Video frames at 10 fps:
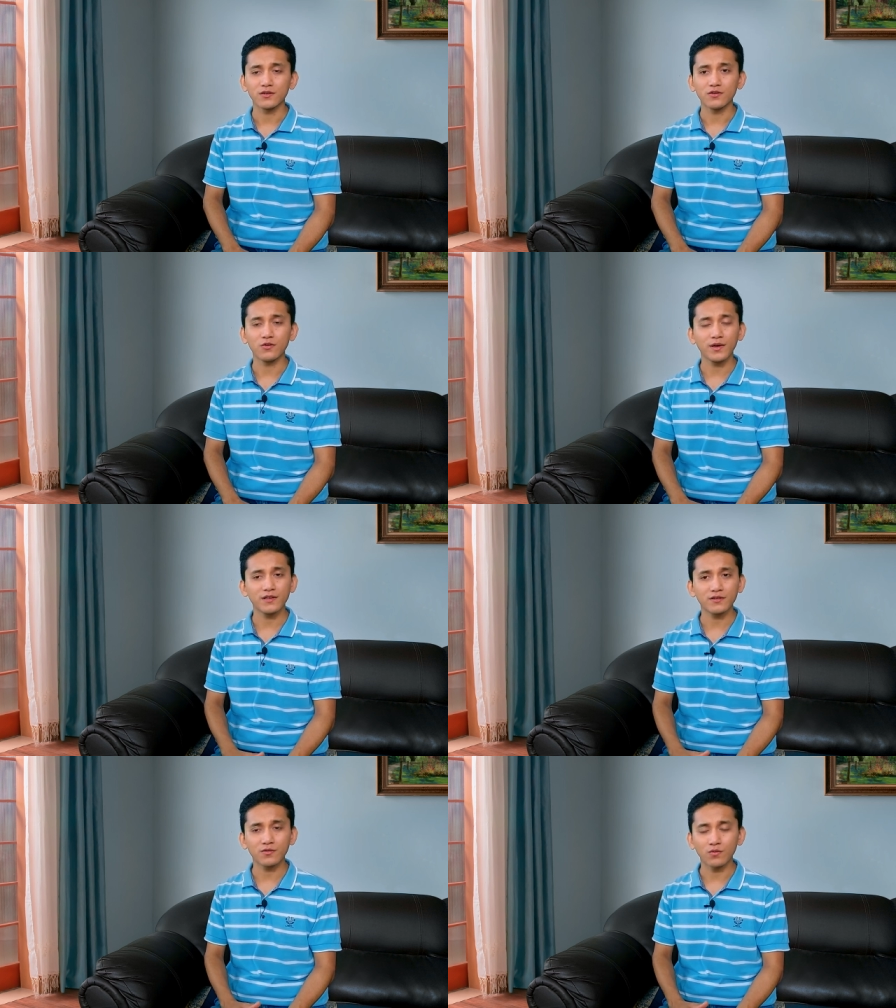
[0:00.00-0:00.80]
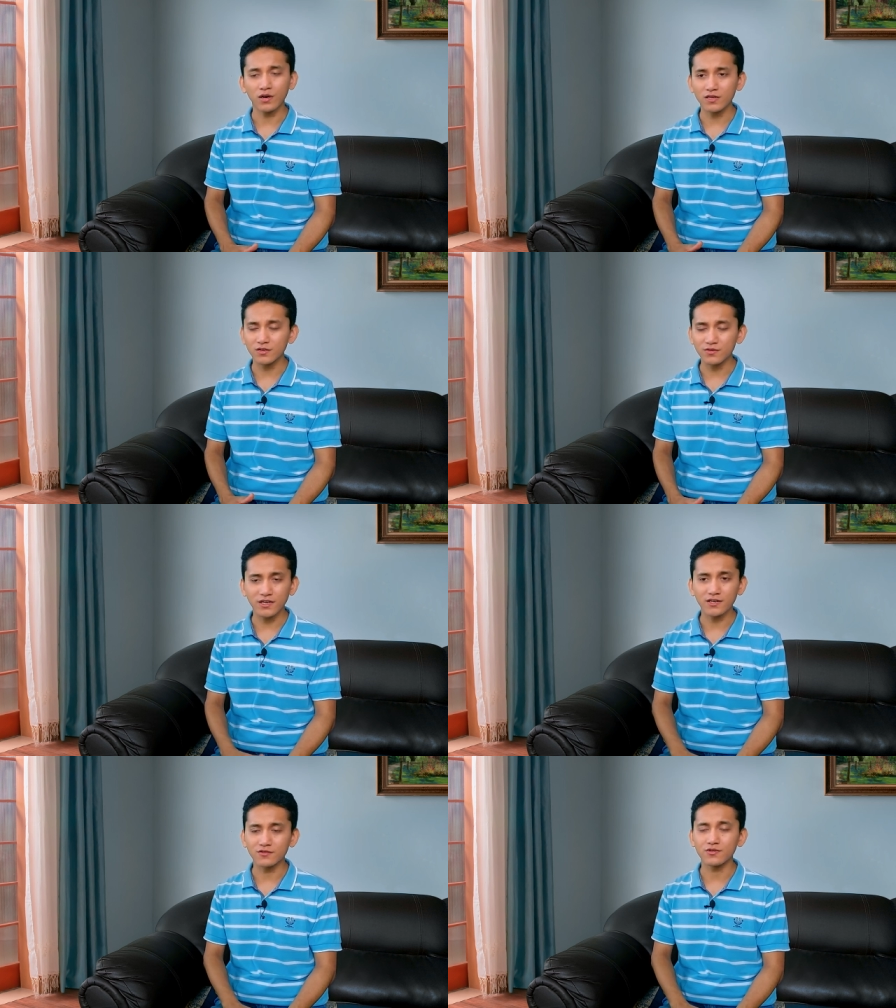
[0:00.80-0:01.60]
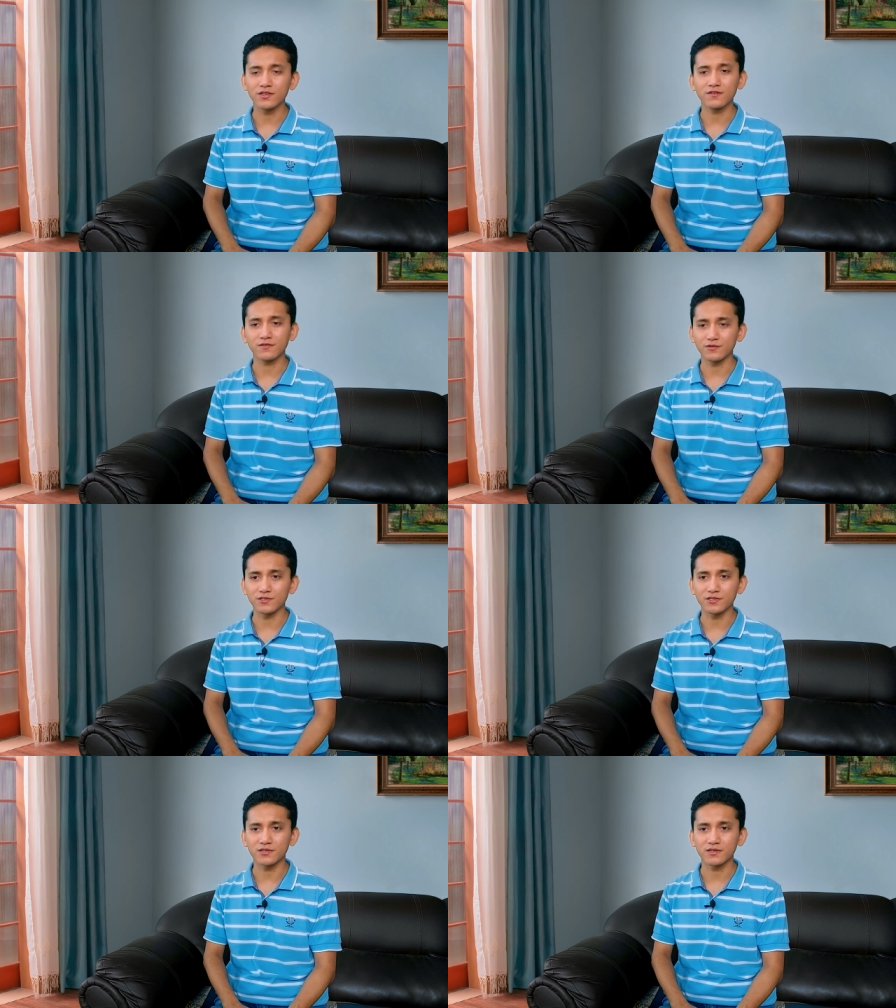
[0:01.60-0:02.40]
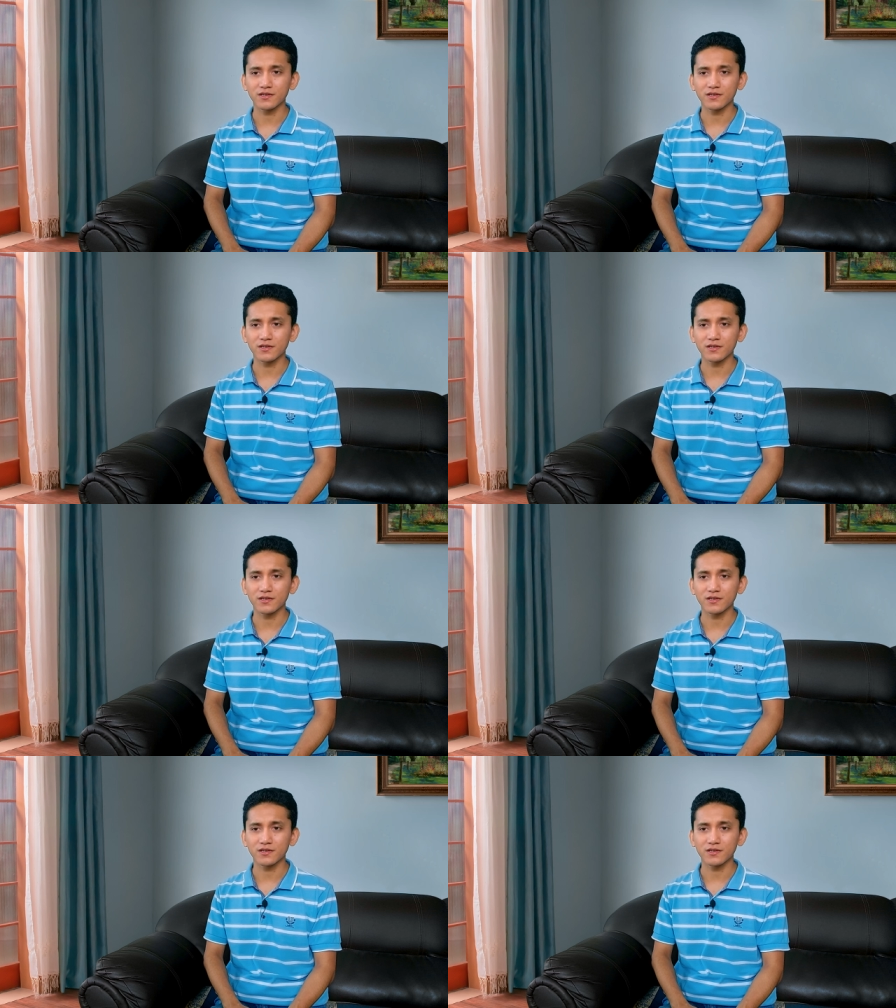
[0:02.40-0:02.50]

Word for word: No matter what duty I do in the future,